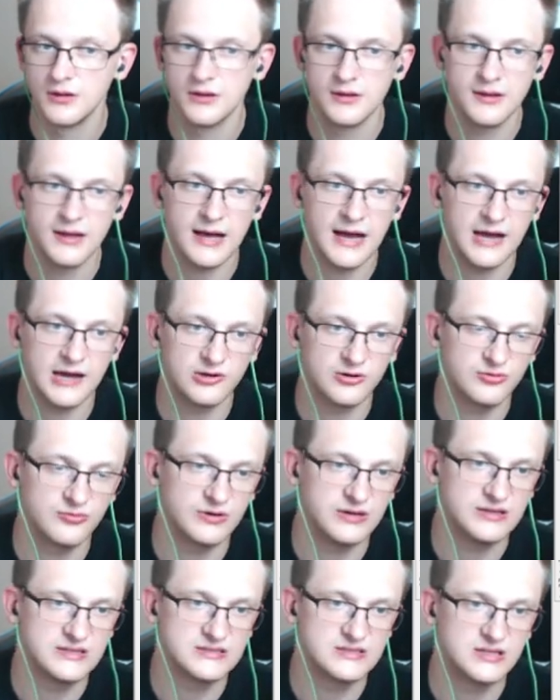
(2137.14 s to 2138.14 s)
I don't
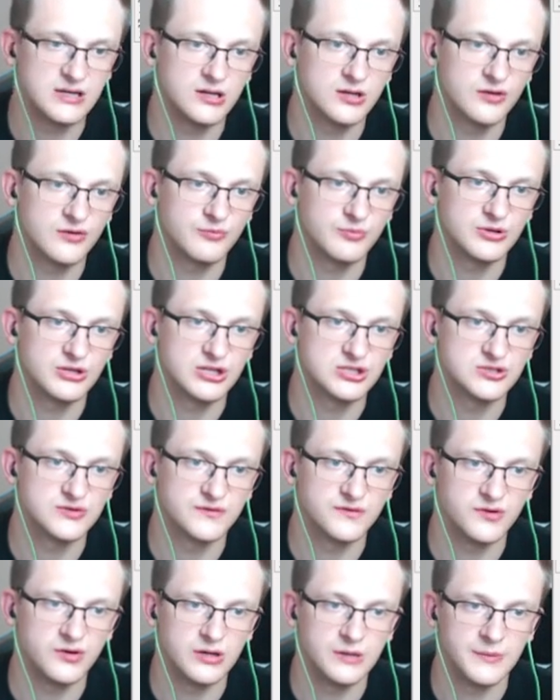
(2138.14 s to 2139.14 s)
really see a lot of potential
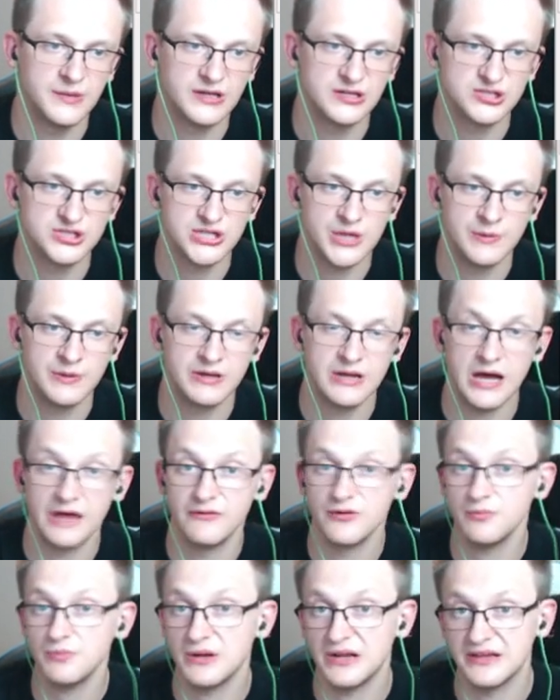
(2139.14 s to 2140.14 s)
for Elemental Shaman. I
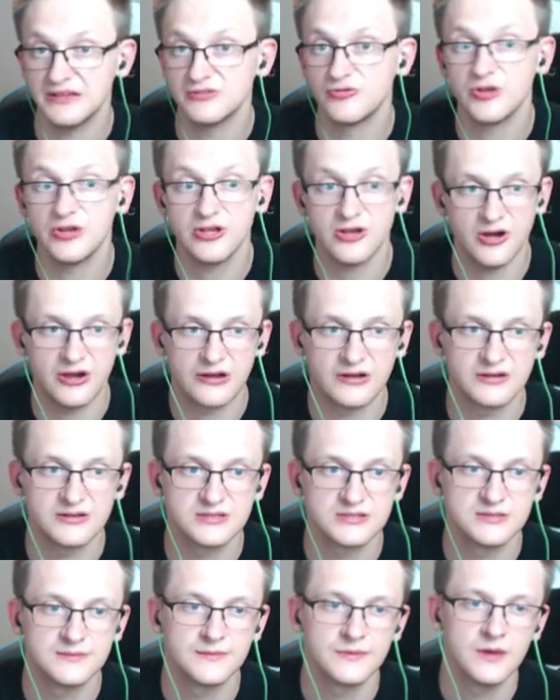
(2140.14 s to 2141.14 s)
will play it
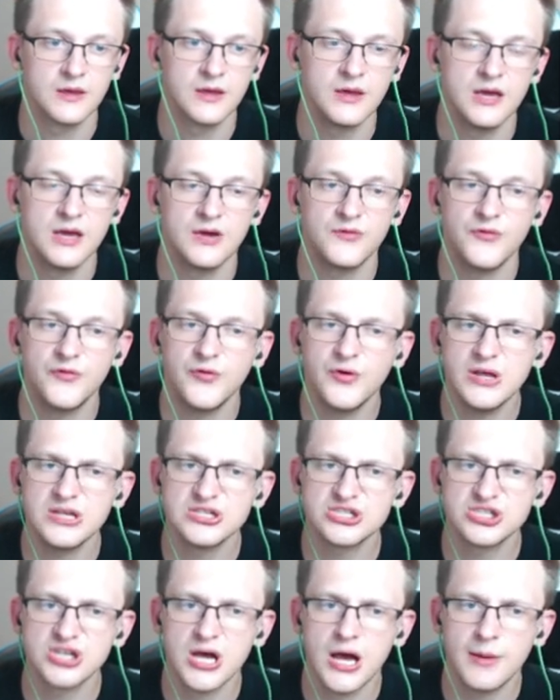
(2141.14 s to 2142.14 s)
regardless.
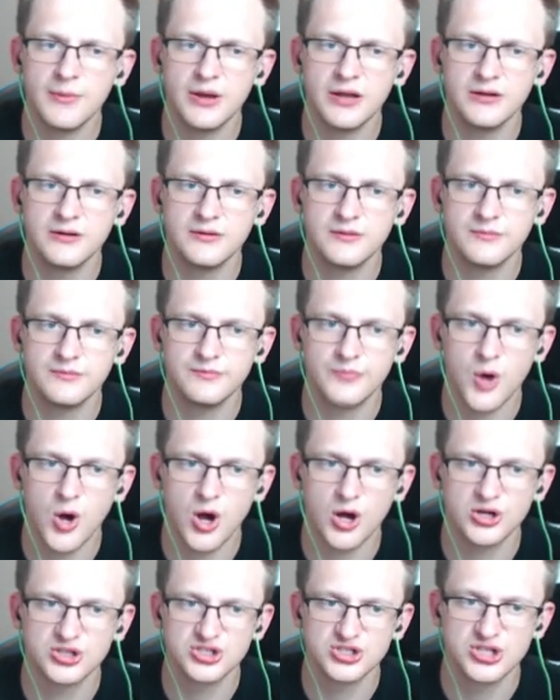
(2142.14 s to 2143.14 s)
Freeze Shaman,
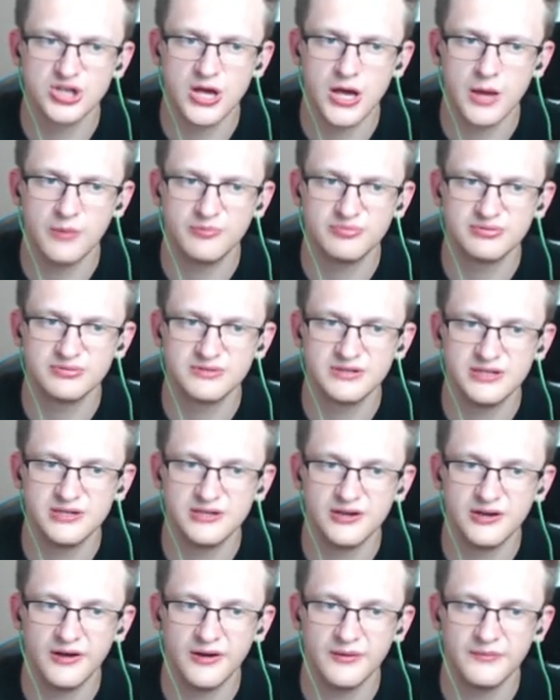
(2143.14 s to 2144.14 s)
PogChamp,
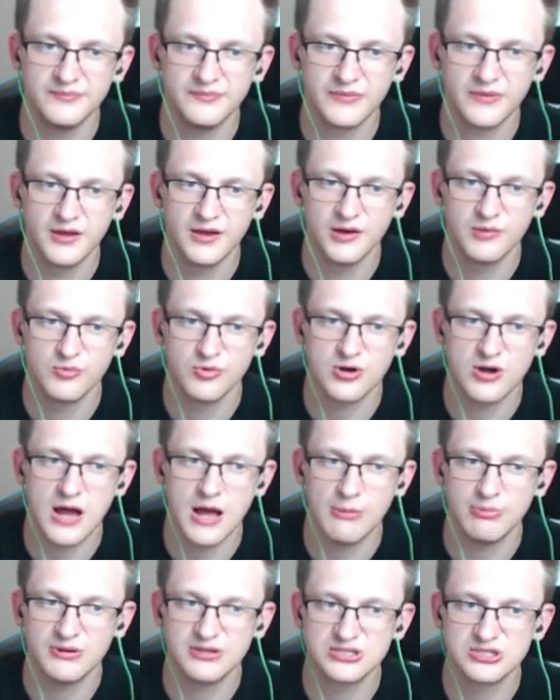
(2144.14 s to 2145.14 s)
Tier,
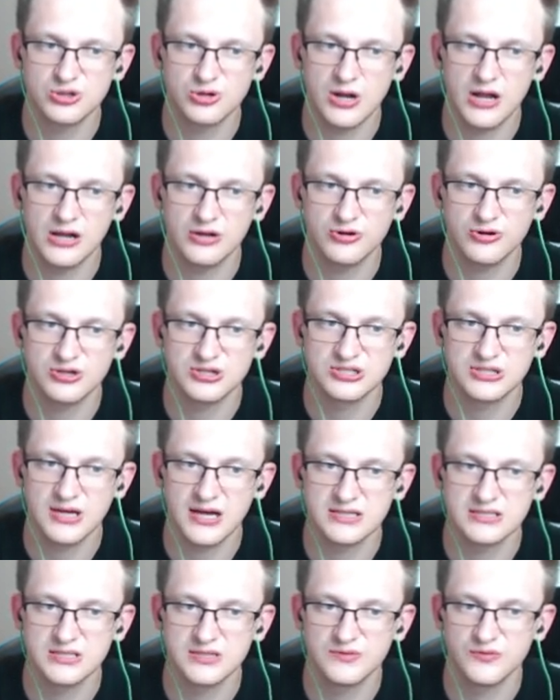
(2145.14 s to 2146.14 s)
Murabi, Thrall,
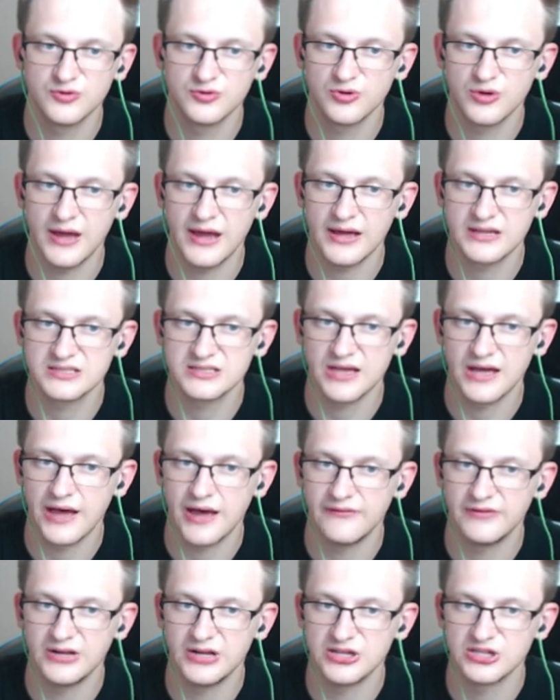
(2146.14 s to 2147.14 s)
Cryostasi, Voodoo, Hexa,
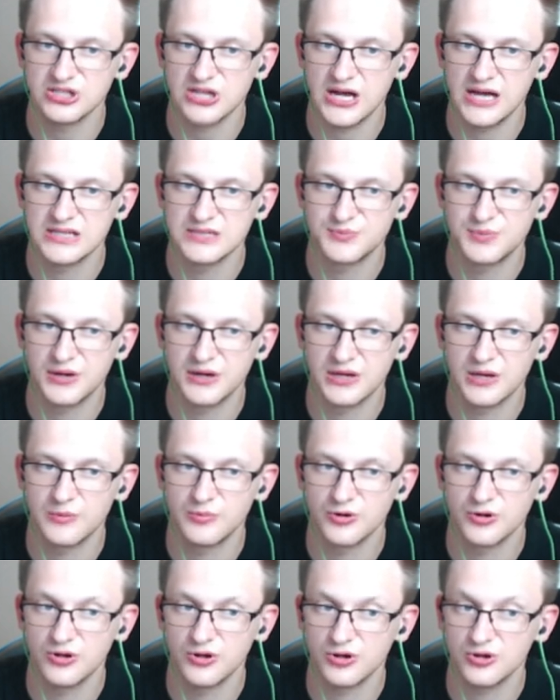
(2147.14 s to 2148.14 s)
Avalanche, Icebreaker,
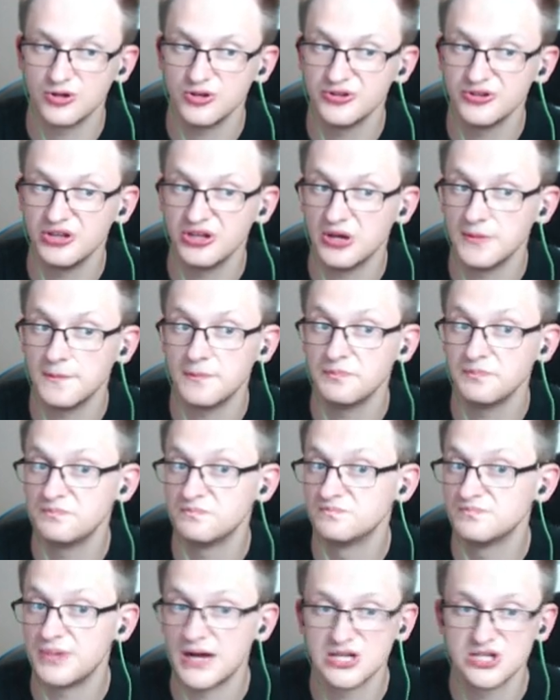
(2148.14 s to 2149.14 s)
Burlock, Hildnir, a
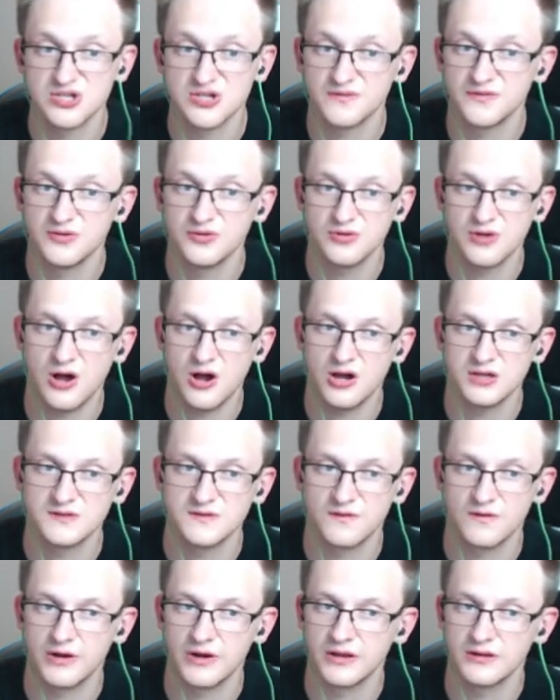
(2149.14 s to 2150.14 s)
bunch of new cards
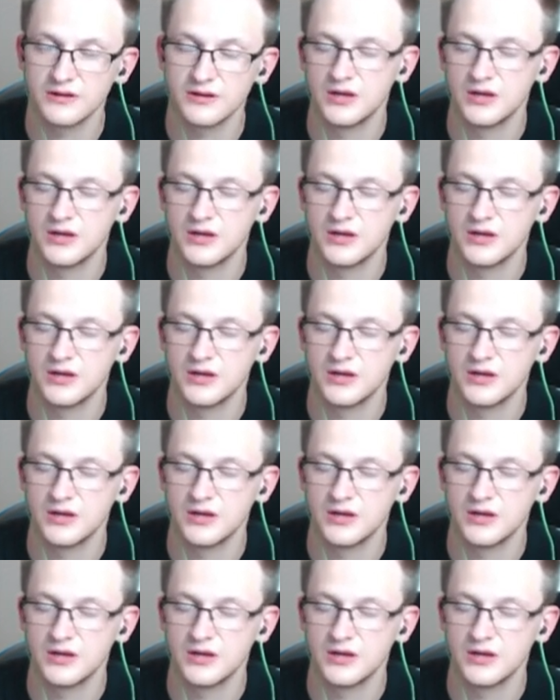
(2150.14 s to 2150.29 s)
for it.